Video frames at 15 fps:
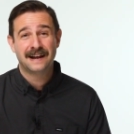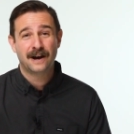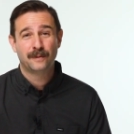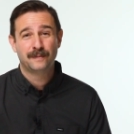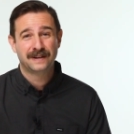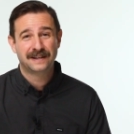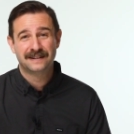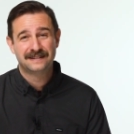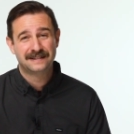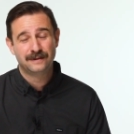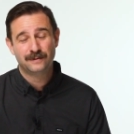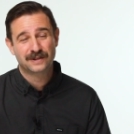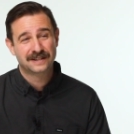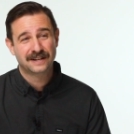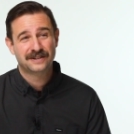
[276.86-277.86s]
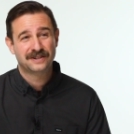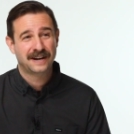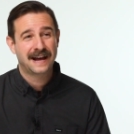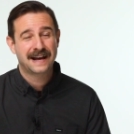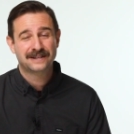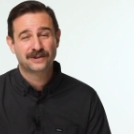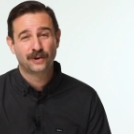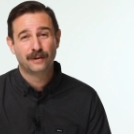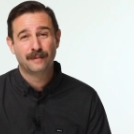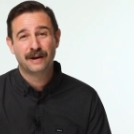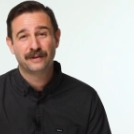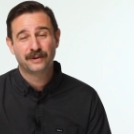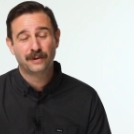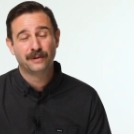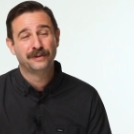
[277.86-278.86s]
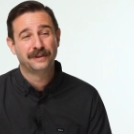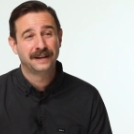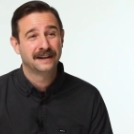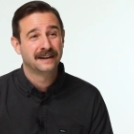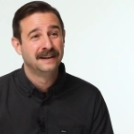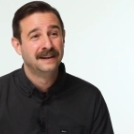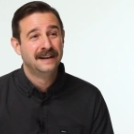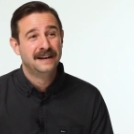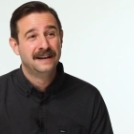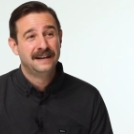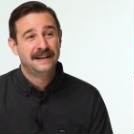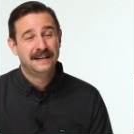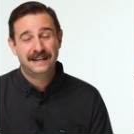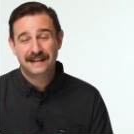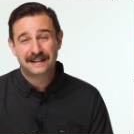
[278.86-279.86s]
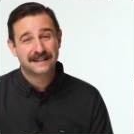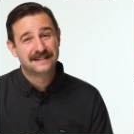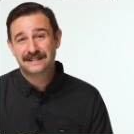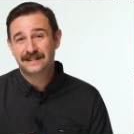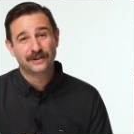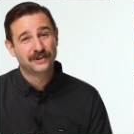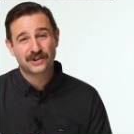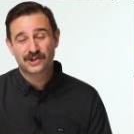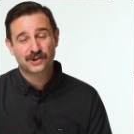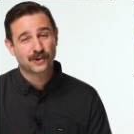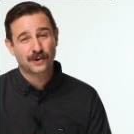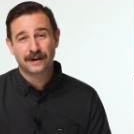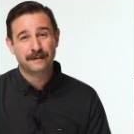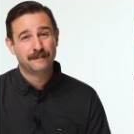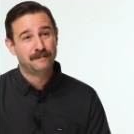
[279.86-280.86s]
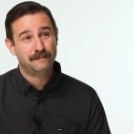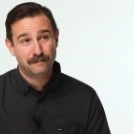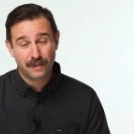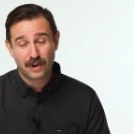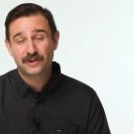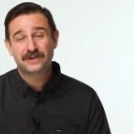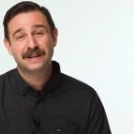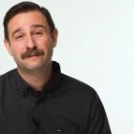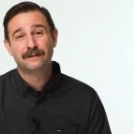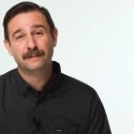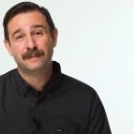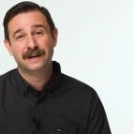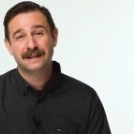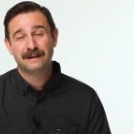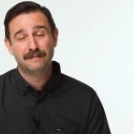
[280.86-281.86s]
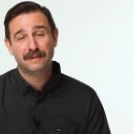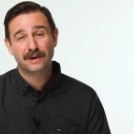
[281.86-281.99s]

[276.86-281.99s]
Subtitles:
now because he was such an asshole about the whole thing, he could still destroy most everybody in